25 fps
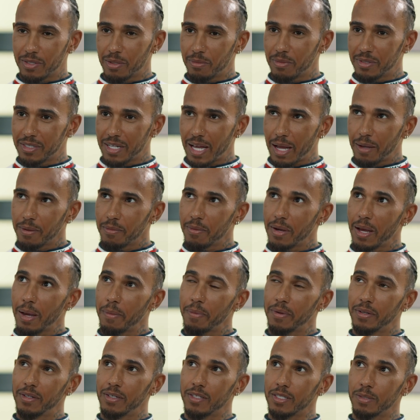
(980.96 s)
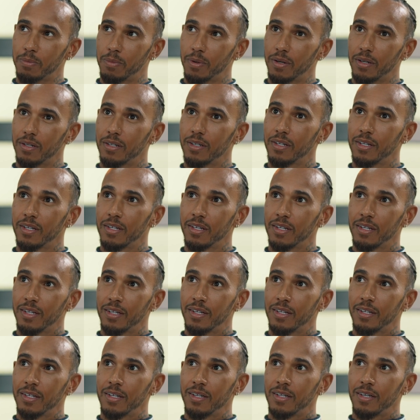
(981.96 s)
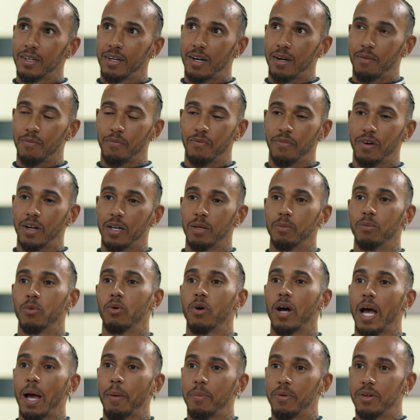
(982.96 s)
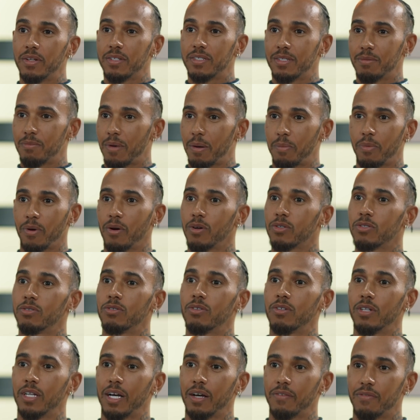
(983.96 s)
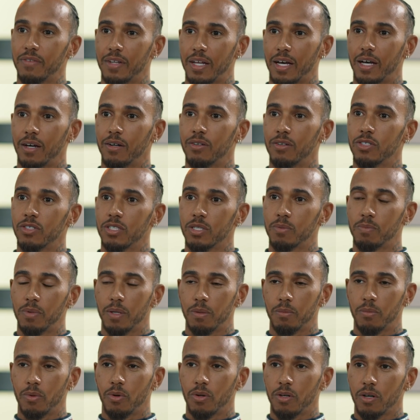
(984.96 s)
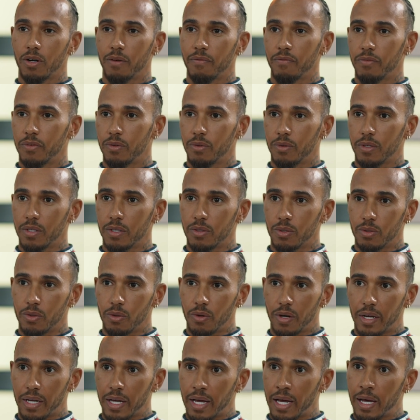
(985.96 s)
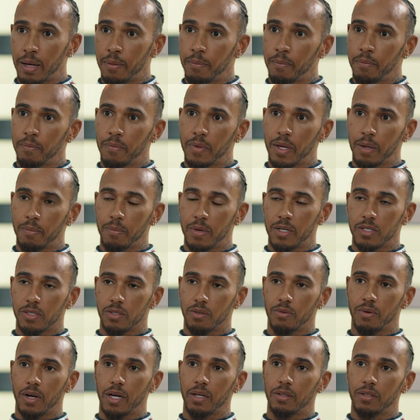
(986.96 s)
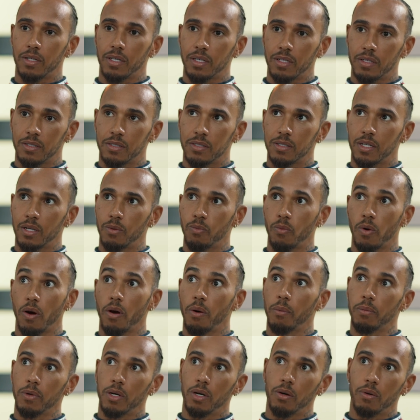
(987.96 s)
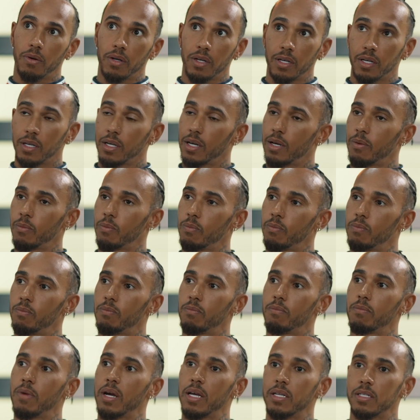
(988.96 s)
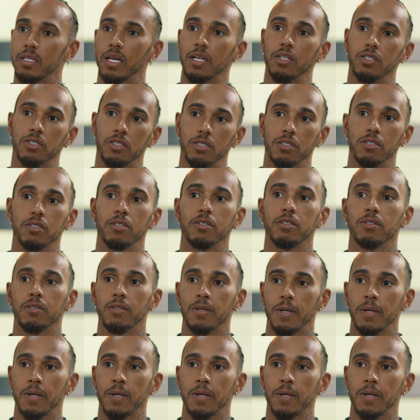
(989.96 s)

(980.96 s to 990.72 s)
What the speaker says: so much happiness, but finding more happiness in my personal life now, Just being more comfortable in who I am and my surroundings and where I'm going and my intentions.